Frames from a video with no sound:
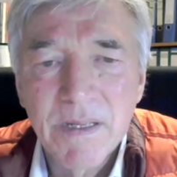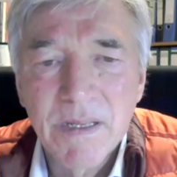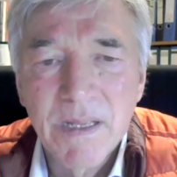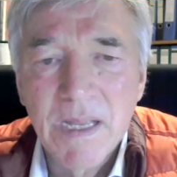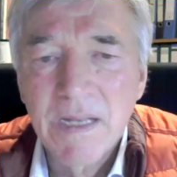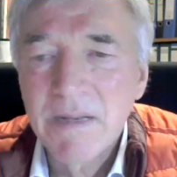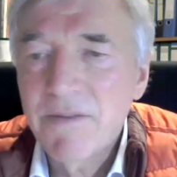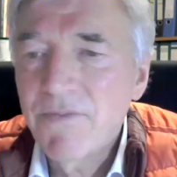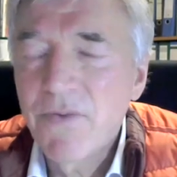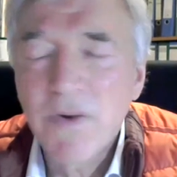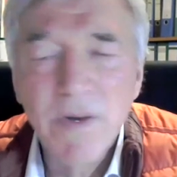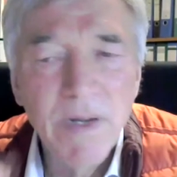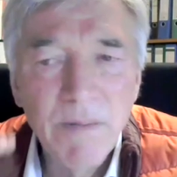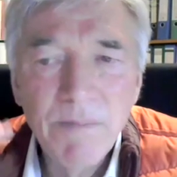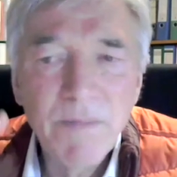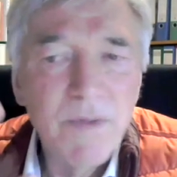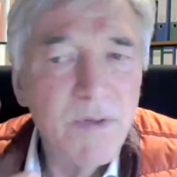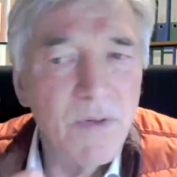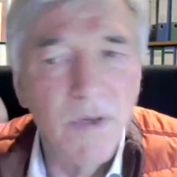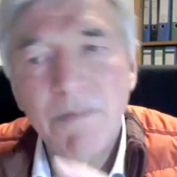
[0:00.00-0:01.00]
And for
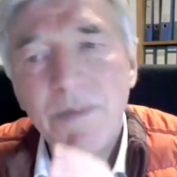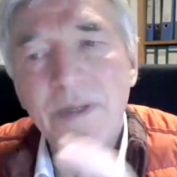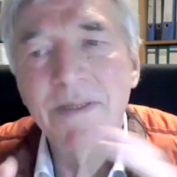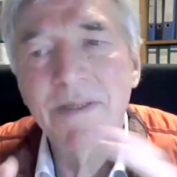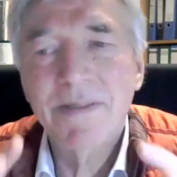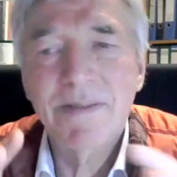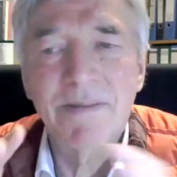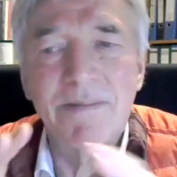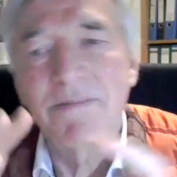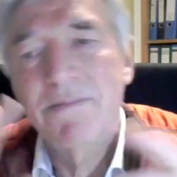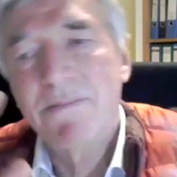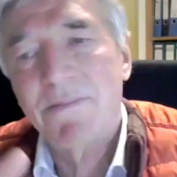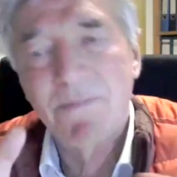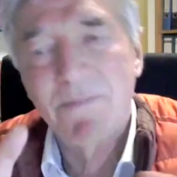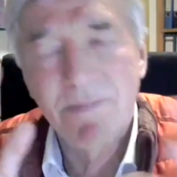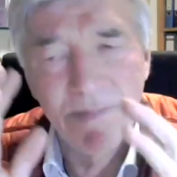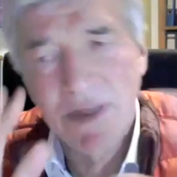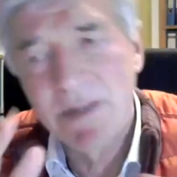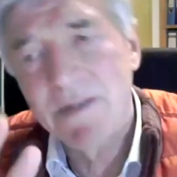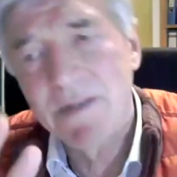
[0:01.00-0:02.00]
him, trauma is
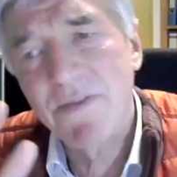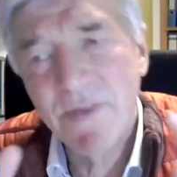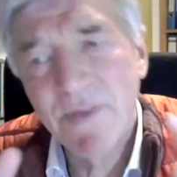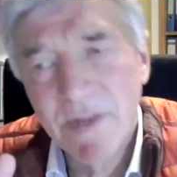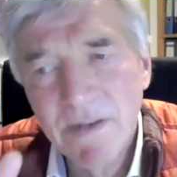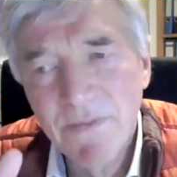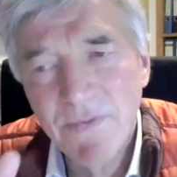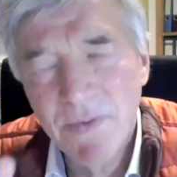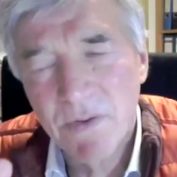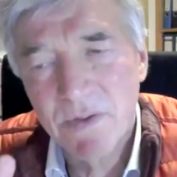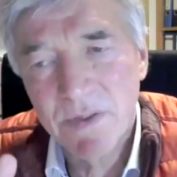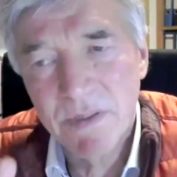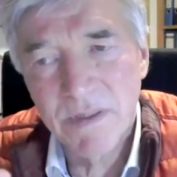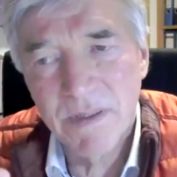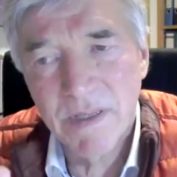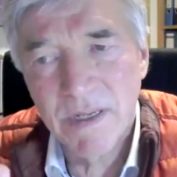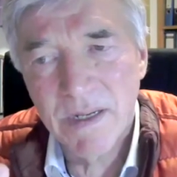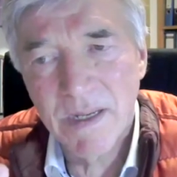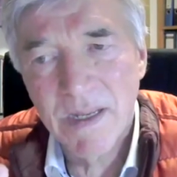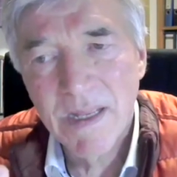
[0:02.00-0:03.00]
in the focus, in the
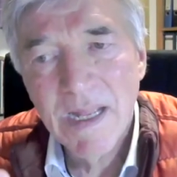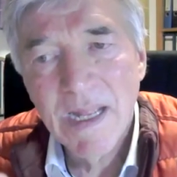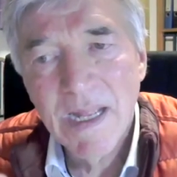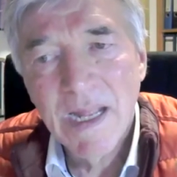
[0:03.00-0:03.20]
center.